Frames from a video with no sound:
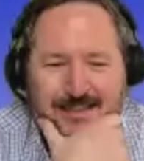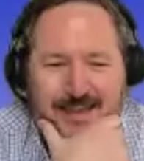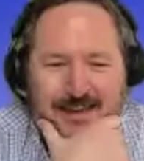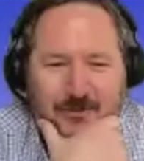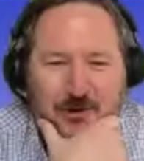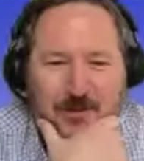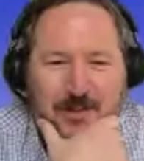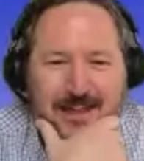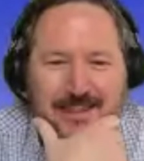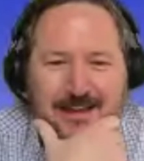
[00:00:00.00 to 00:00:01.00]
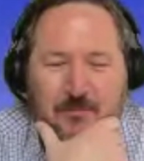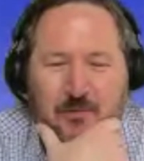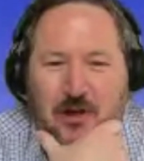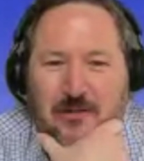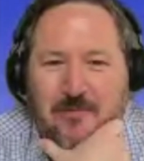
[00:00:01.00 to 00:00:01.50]
Thank you all. I think
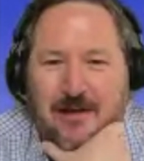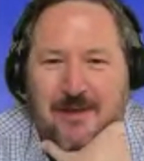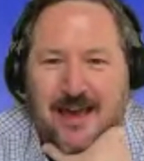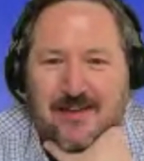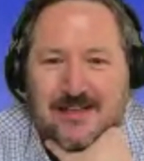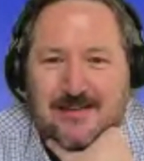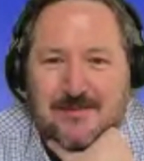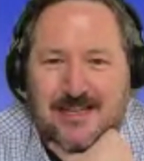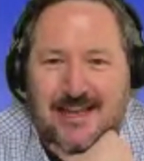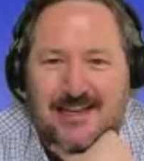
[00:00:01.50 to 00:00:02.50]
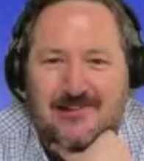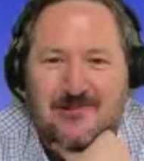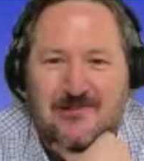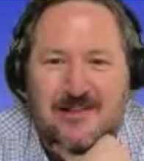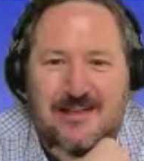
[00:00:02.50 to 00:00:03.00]
Bron might be having some
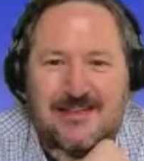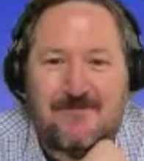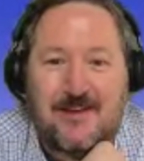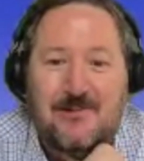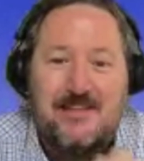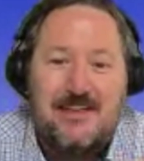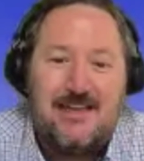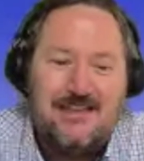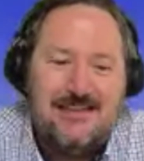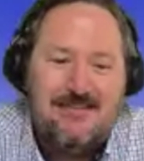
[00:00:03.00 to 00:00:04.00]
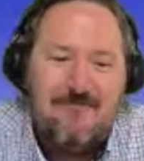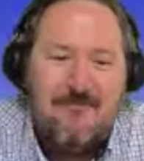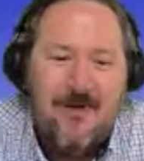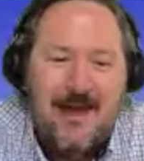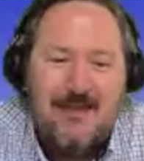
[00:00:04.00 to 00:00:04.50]
technical difficulties,
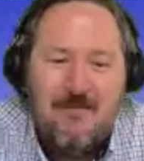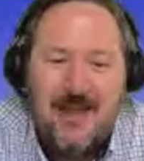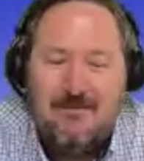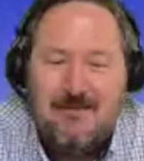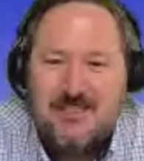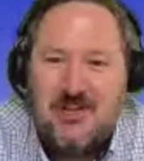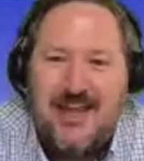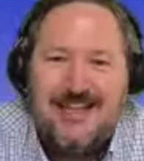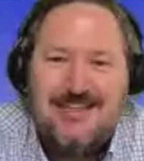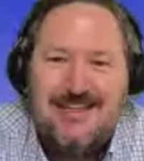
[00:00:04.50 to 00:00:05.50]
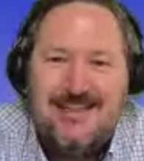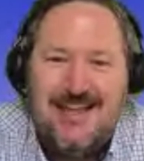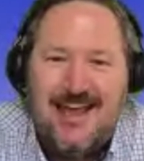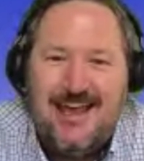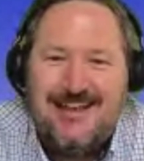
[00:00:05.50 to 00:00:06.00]
but my name is John
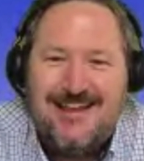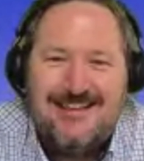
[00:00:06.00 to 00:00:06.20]
Ayton, and